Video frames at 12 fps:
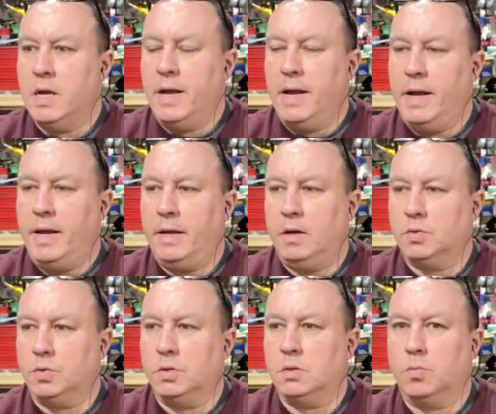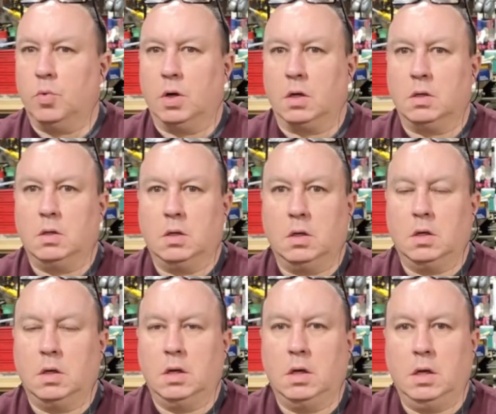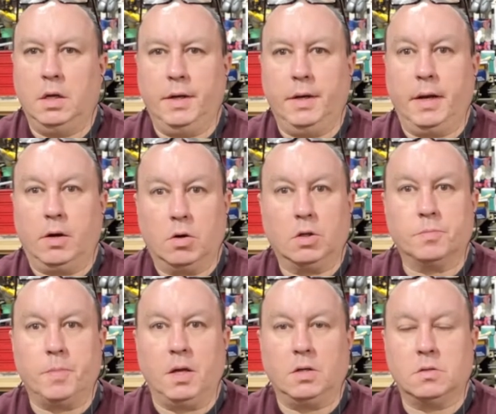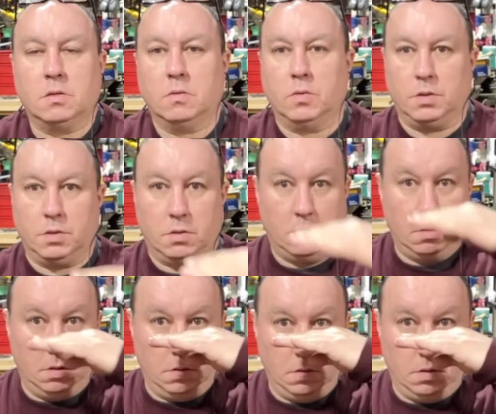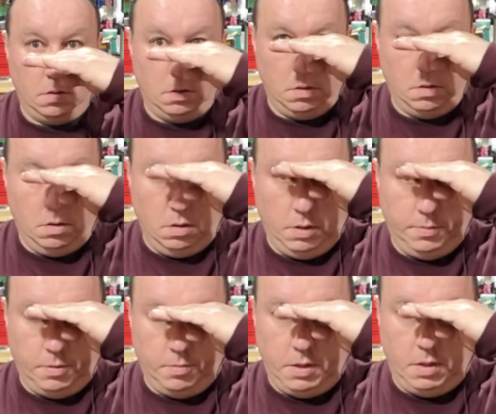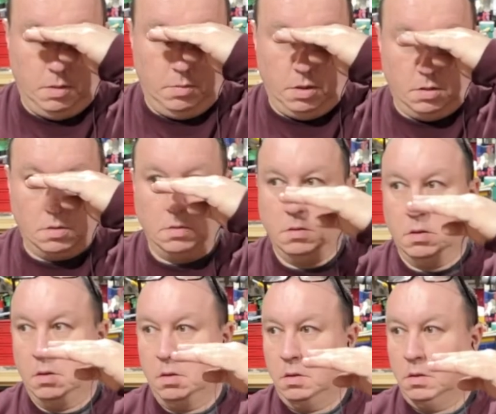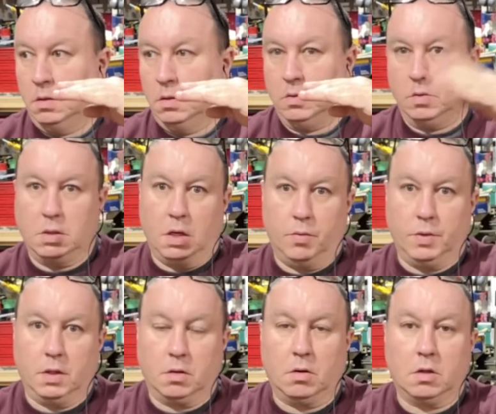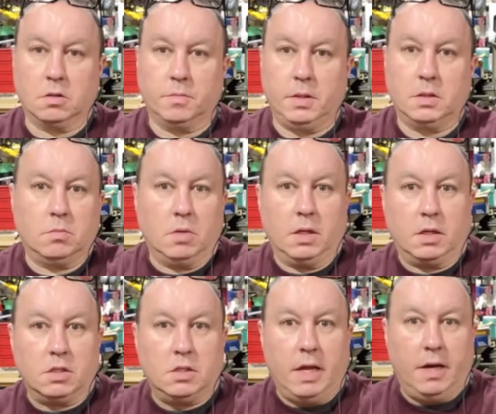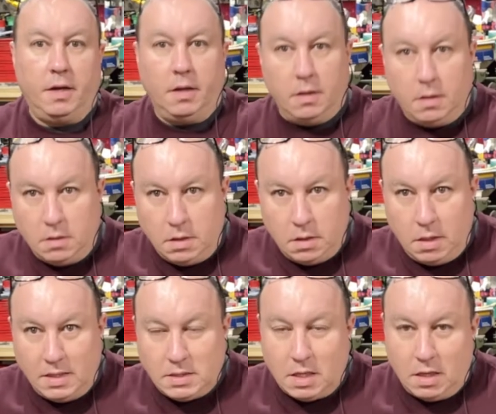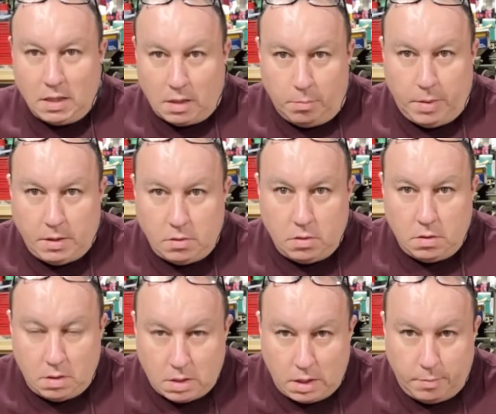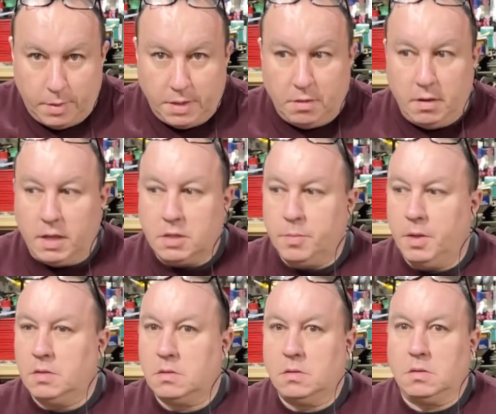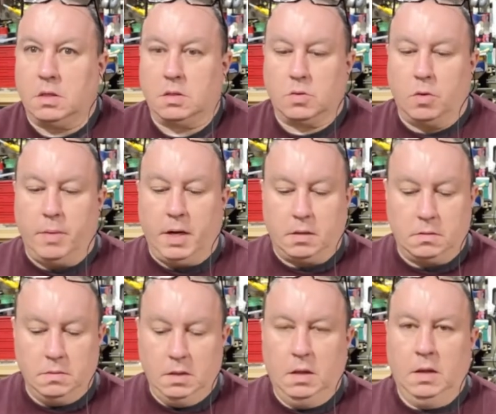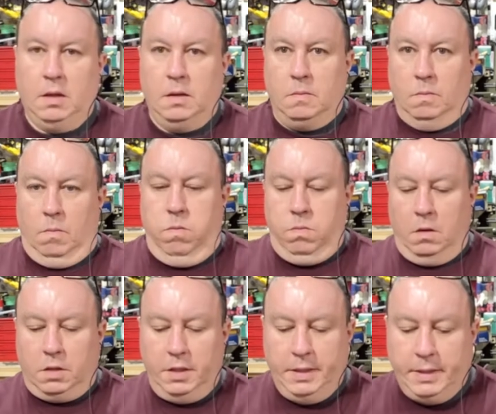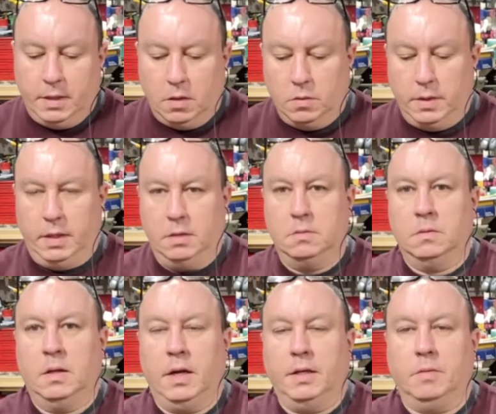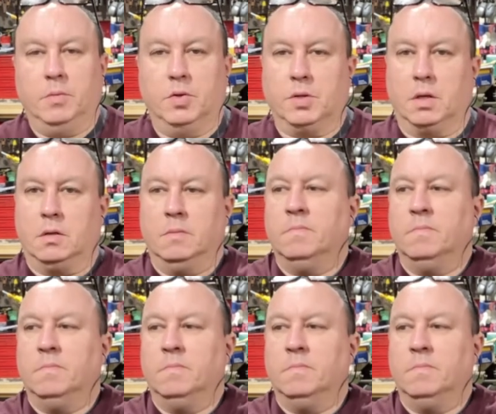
and I was doing some work in a crawl space, which is literally up to my eyeballs. So it's not really a crawl space; it's more like a standing, and it's kind of like a bend your neck space. You got a sore back. Cleaning it out, and I need music.